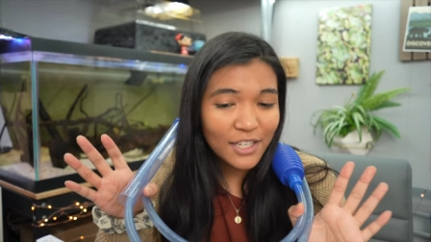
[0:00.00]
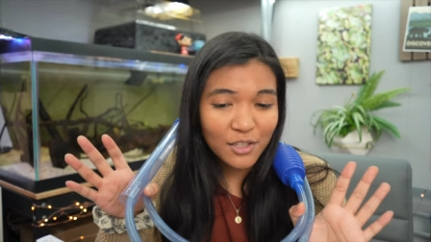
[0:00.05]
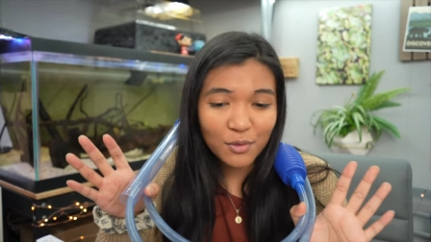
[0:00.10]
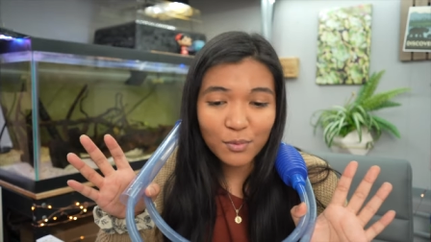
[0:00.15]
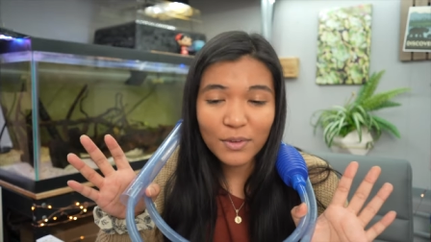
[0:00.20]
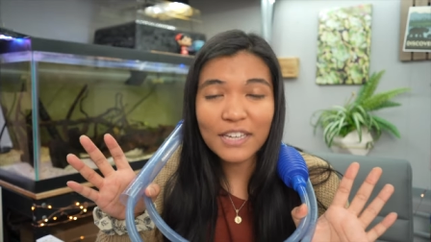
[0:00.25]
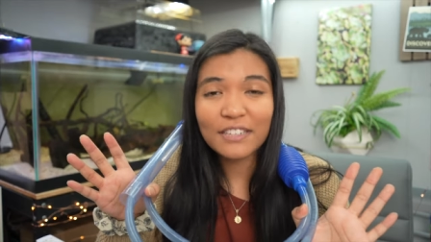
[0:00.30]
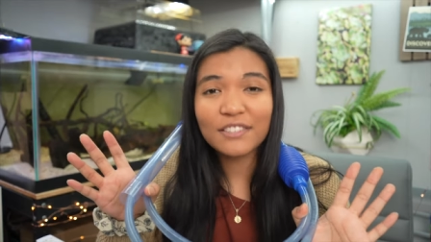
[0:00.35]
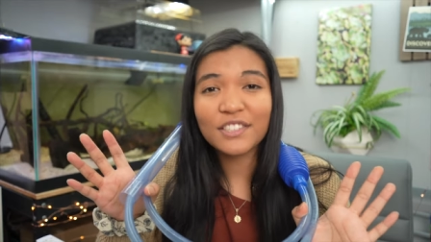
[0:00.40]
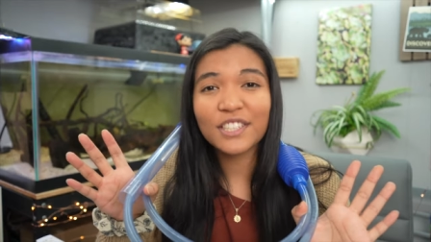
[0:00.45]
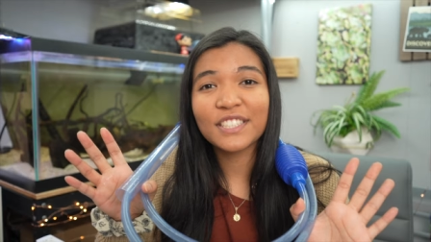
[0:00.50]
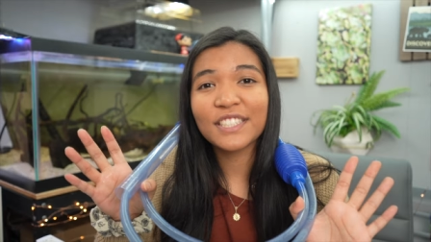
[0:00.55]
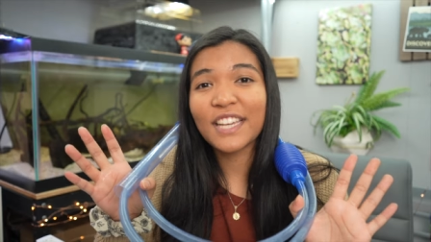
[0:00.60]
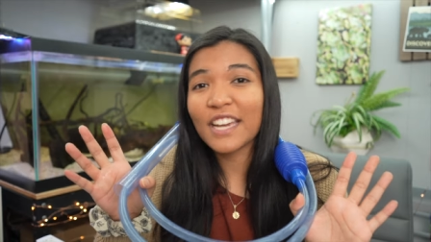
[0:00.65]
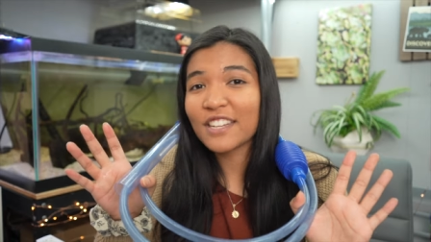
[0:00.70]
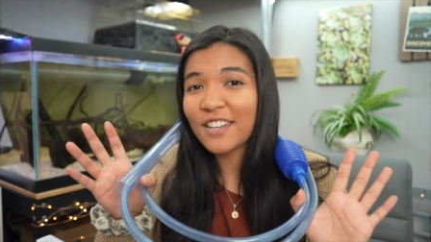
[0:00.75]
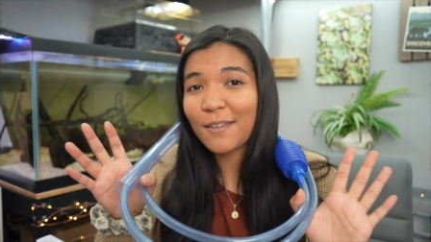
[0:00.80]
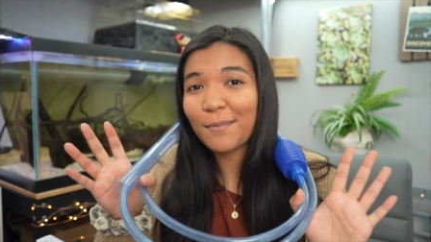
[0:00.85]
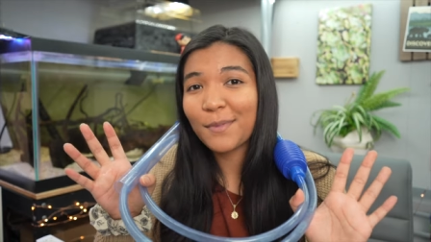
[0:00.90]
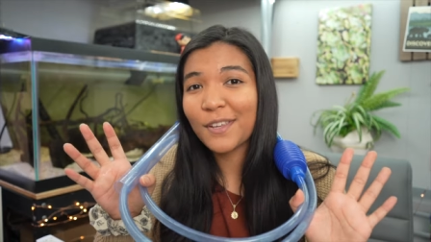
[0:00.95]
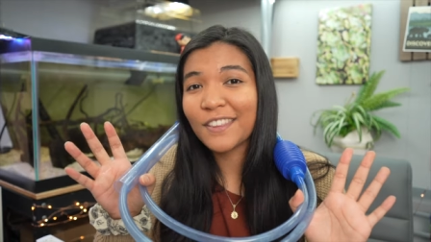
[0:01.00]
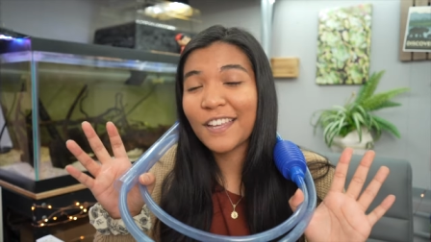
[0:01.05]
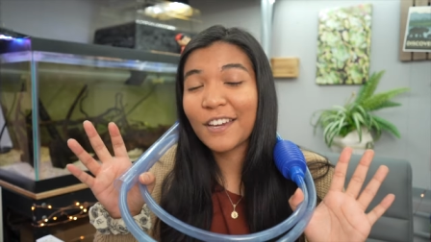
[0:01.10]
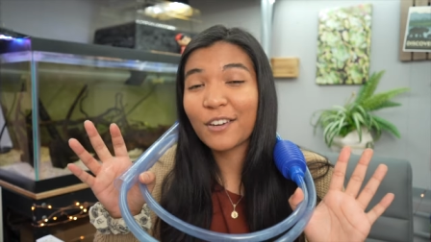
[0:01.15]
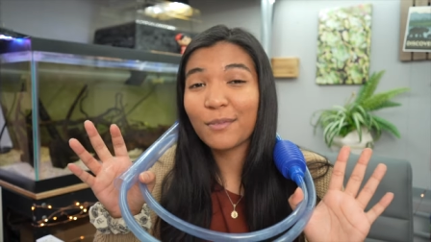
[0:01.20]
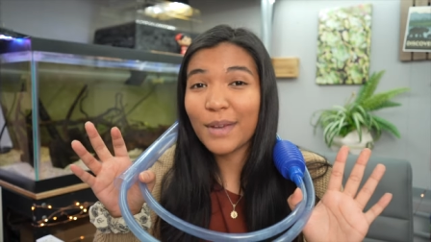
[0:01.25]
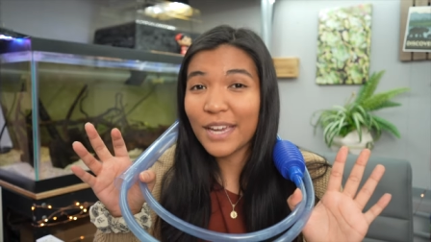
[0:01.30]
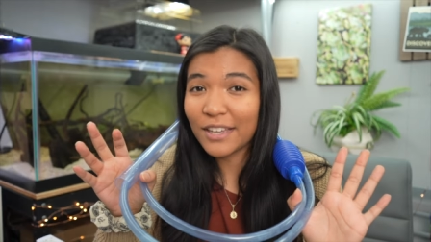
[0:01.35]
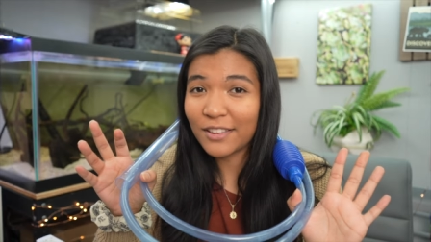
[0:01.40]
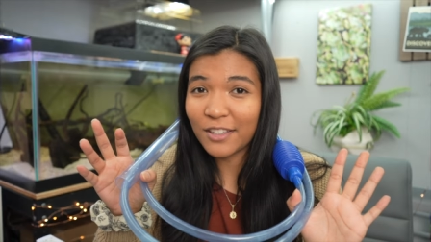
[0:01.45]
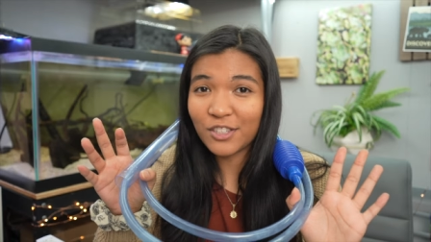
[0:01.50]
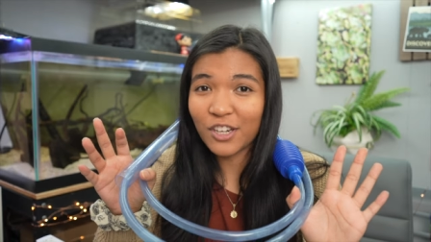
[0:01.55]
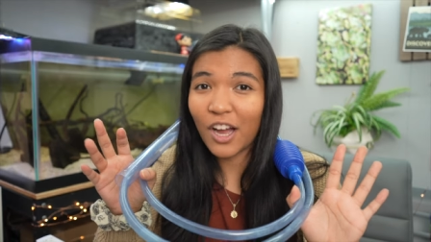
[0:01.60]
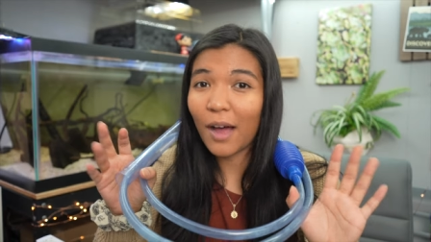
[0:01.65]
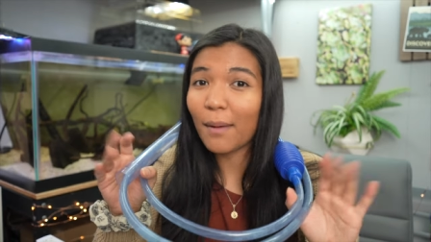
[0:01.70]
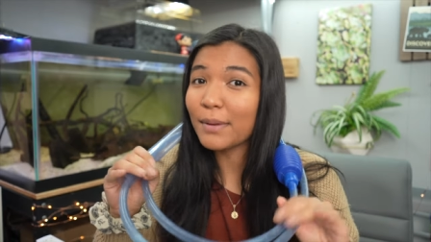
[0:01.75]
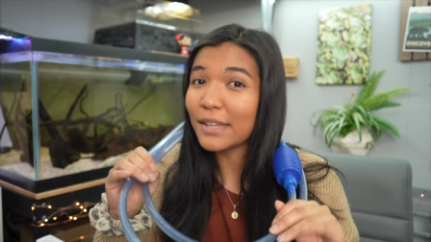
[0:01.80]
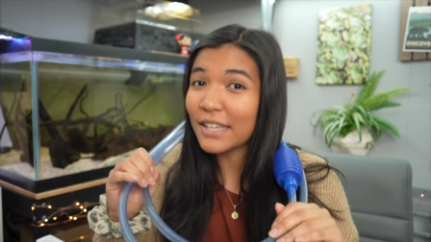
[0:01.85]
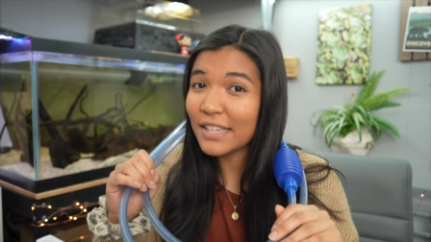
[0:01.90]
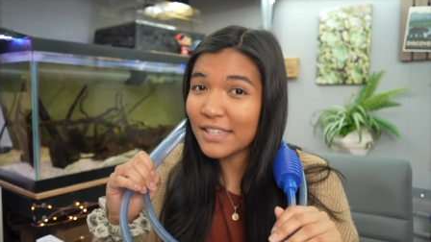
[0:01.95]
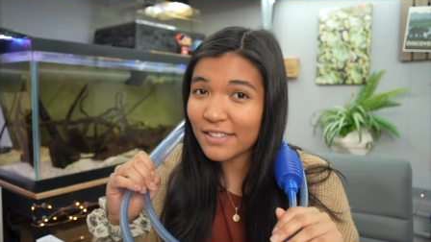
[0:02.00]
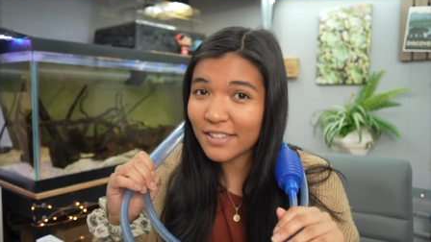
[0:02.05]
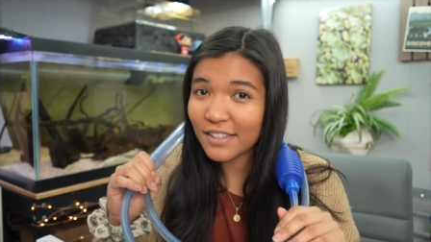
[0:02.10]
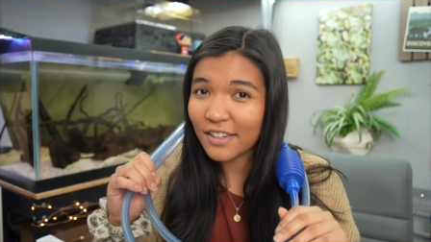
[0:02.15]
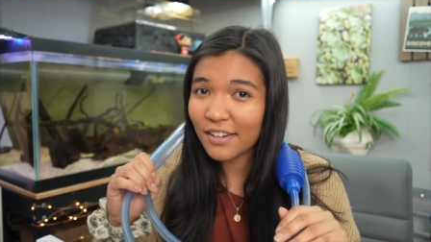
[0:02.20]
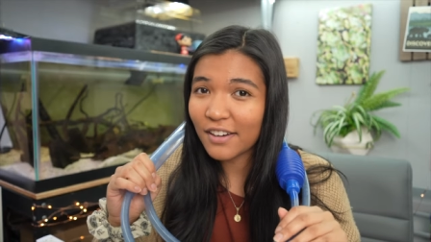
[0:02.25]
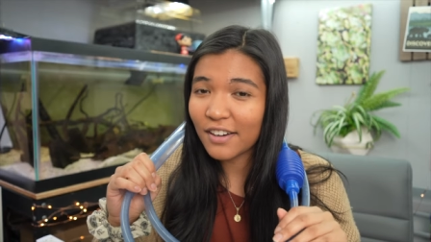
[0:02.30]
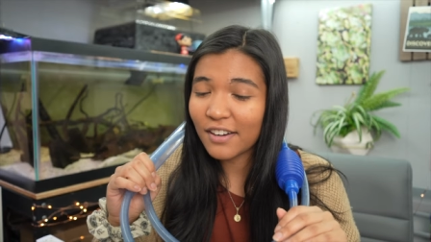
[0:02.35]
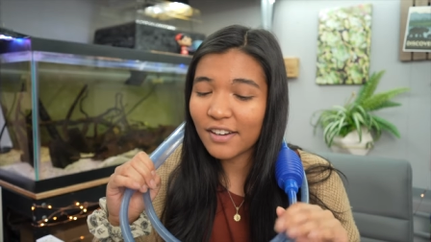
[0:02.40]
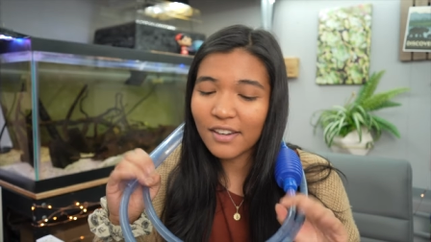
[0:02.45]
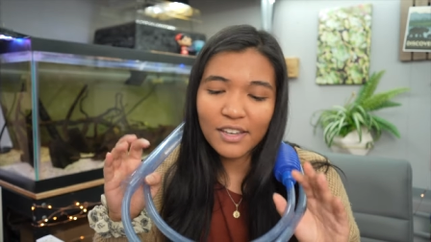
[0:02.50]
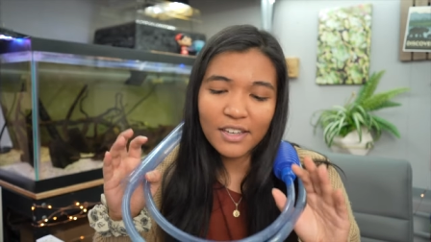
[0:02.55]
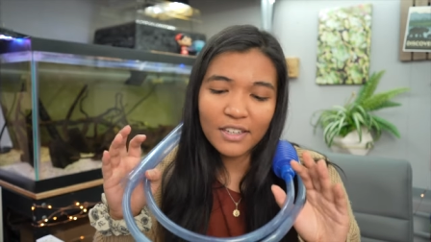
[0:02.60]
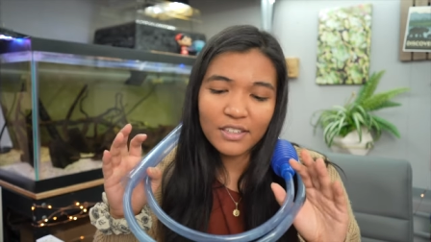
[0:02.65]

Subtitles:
as well just get something that'll make the job easier.